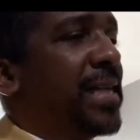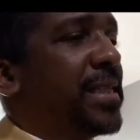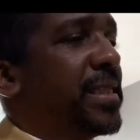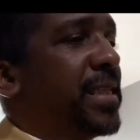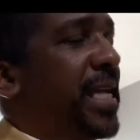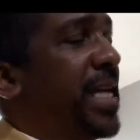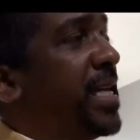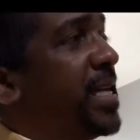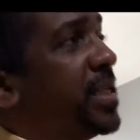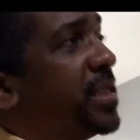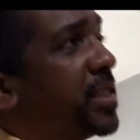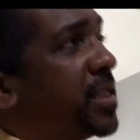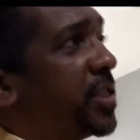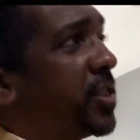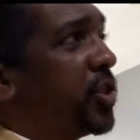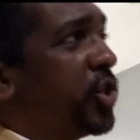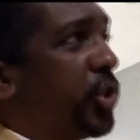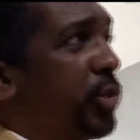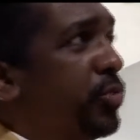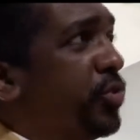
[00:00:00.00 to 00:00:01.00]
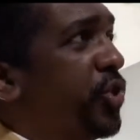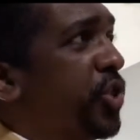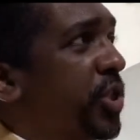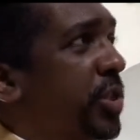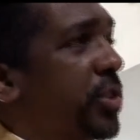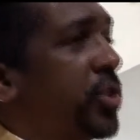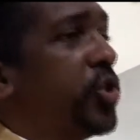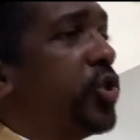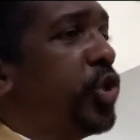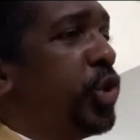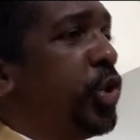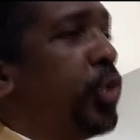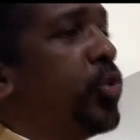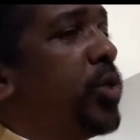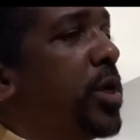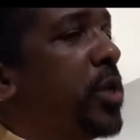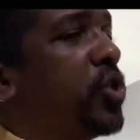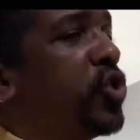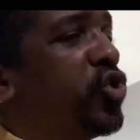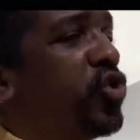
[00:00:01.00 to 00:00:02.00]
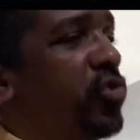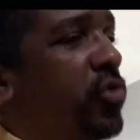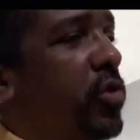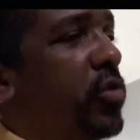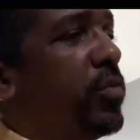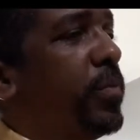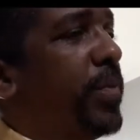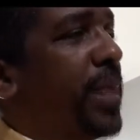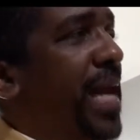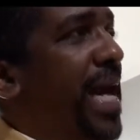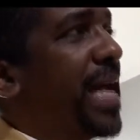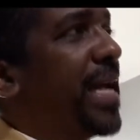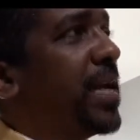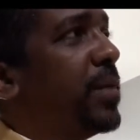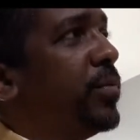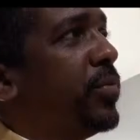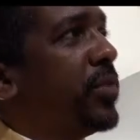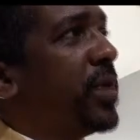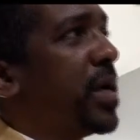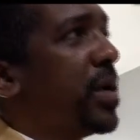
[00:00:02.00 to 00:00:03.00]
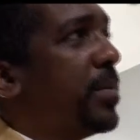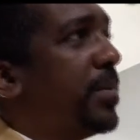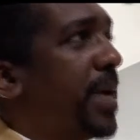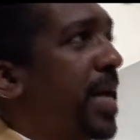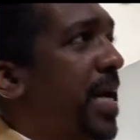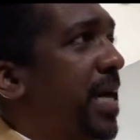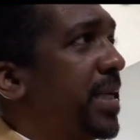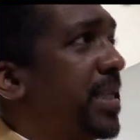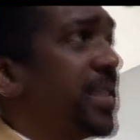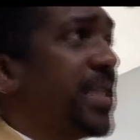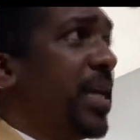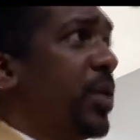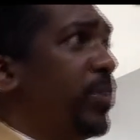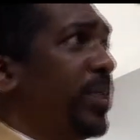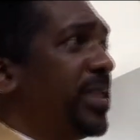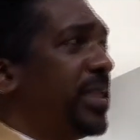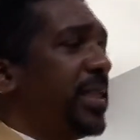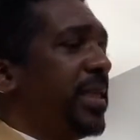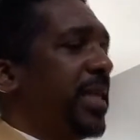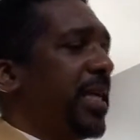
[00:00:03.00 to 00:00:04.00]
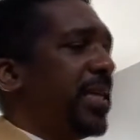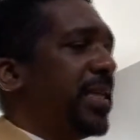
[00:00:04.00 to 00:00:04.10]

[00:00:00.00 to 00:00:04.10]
as an institution to control black and brown bodies, and